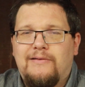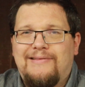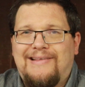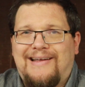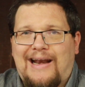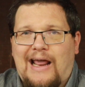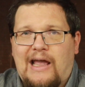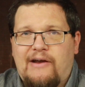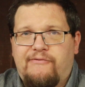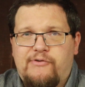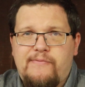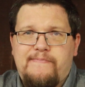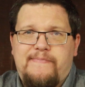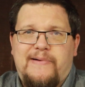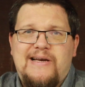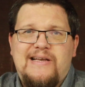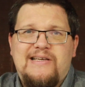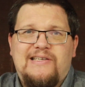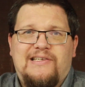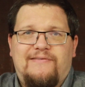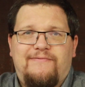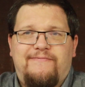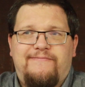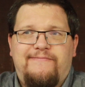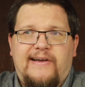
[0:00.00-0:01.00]
That
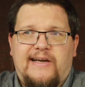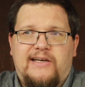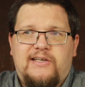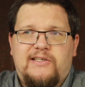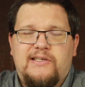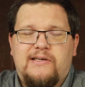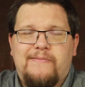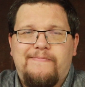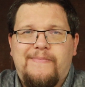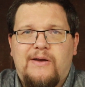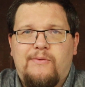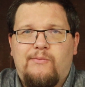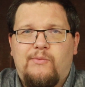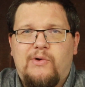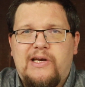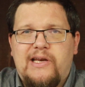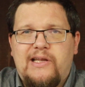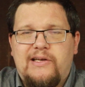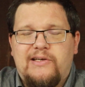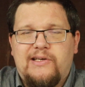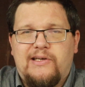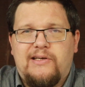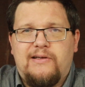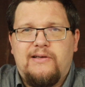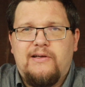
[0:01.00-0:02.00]
everybody's a victim, and we
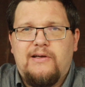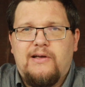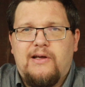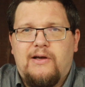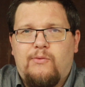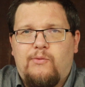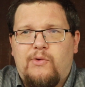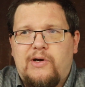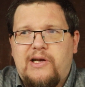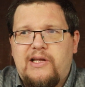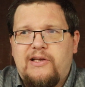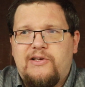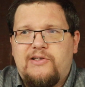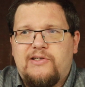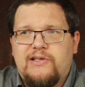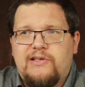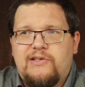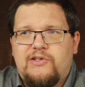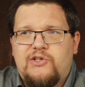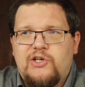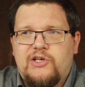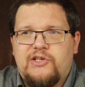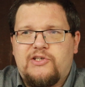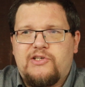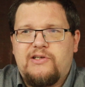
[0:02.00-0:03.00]
need to
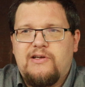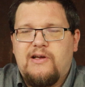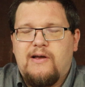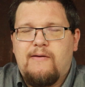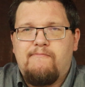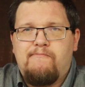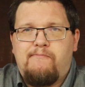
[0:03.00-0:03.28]
just